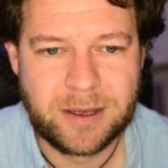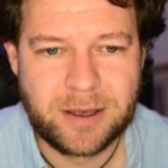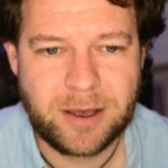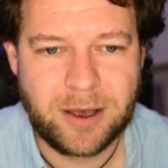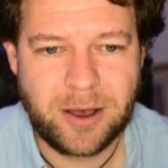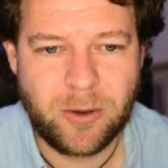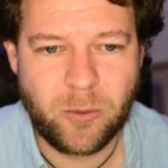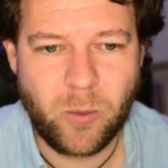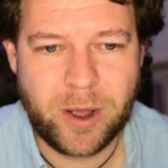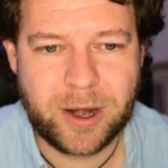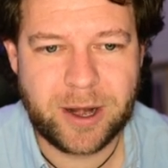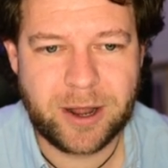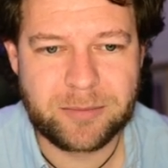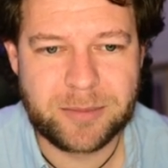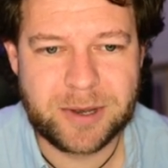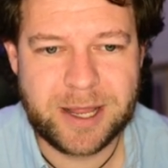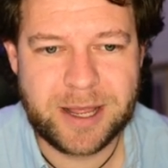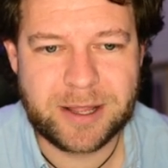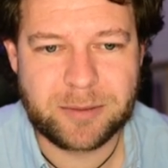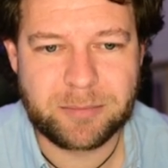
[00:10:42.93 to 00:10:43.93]
When
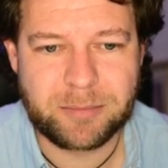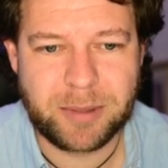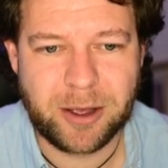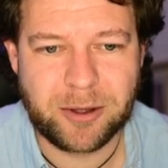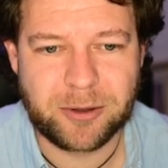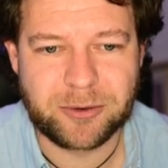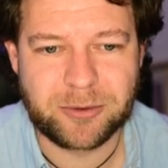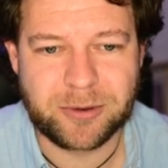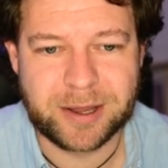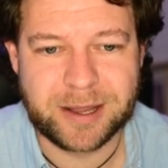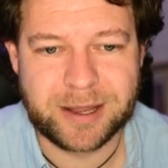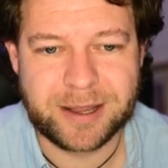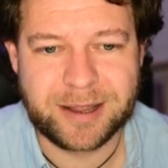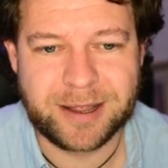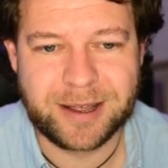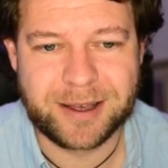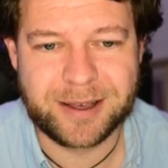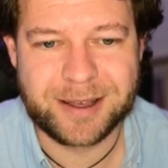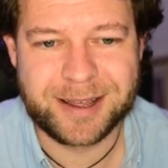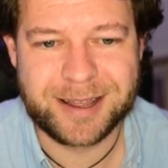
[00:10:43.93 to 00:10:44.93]
I'm near the boundary,
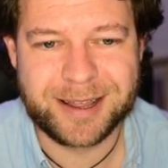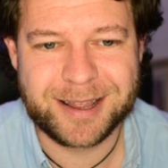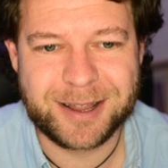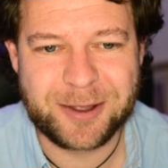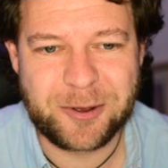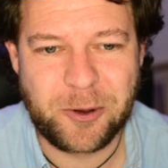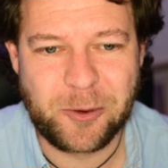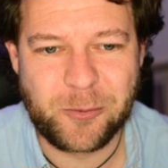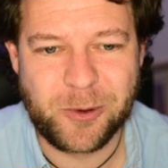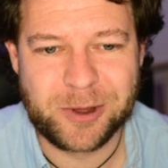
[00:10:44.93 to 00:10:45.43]
on